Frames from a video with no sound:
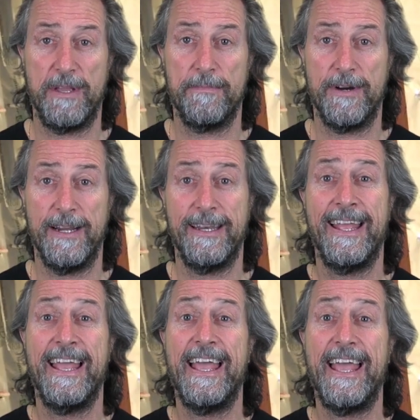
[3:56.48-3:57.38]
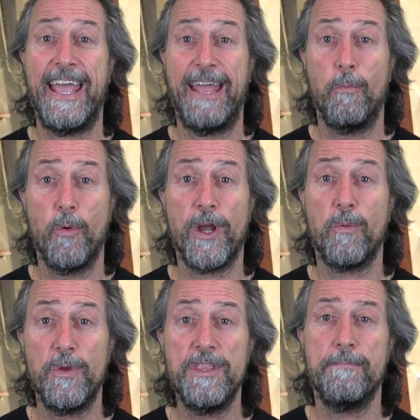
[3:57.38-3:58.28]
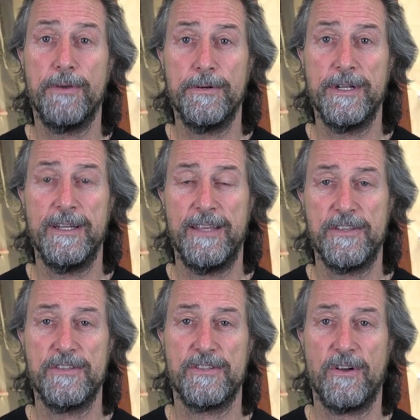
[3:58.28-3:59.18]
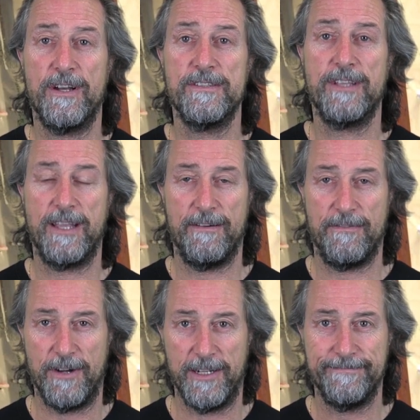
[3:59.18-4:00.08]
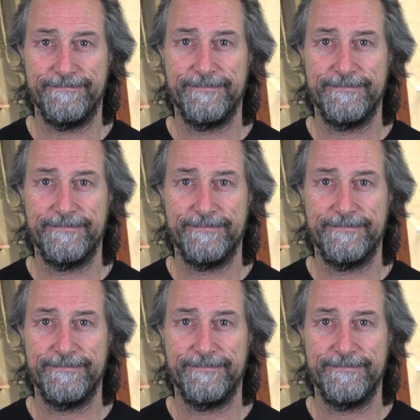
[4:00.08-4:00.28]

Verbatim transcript: membrane and work with your builder and the designers to get it right.